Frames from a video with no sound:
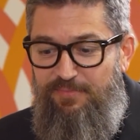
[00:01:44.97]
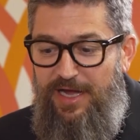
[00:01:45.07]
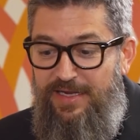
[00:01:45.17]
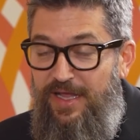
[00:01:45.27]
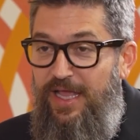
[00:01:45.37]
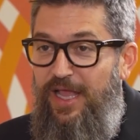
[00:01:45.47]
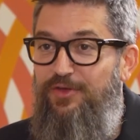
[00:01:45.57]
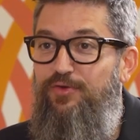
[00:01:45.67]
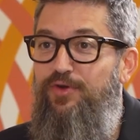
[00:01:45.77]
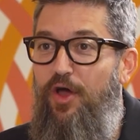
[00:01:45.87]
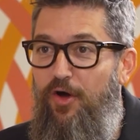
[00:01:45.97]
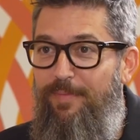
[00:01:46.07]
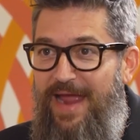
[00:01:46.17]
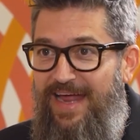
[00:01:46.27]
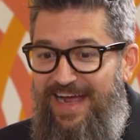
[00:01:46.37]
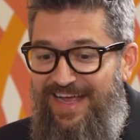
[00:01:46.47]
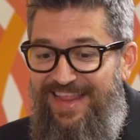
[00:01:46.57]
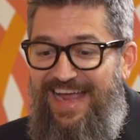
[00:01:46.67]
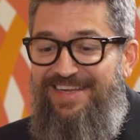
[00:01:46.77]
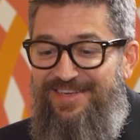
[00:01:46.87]
But Matt, I
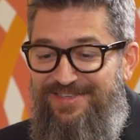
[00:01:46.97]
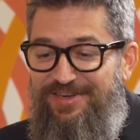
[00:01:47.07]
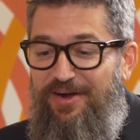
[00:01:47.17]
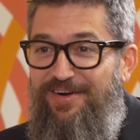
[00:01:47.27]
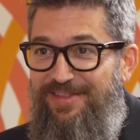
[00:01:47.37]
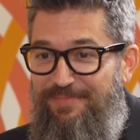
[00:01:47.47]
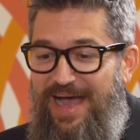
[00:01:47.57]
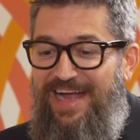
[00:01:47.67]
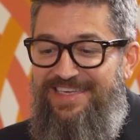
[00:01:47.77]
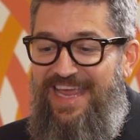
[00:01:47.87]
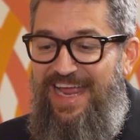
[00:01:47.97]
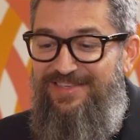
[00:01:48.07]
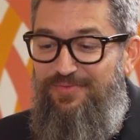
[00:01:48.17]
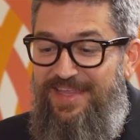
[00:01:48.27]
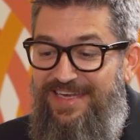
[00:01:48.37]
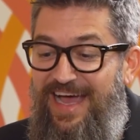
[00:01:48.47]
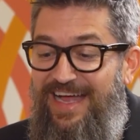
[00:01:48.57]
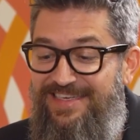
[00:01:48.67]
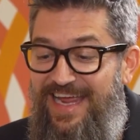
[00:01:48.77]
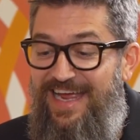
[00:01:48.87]
like to start the podcast with a
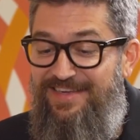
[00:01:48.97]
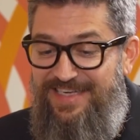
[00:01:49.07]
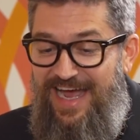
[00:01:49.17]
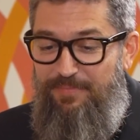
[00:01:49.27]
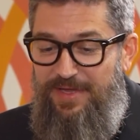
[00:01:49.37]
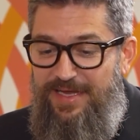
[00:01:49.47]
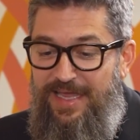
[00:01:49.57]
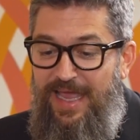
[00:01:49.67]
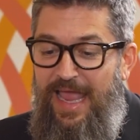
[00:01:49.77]
non-tax topic.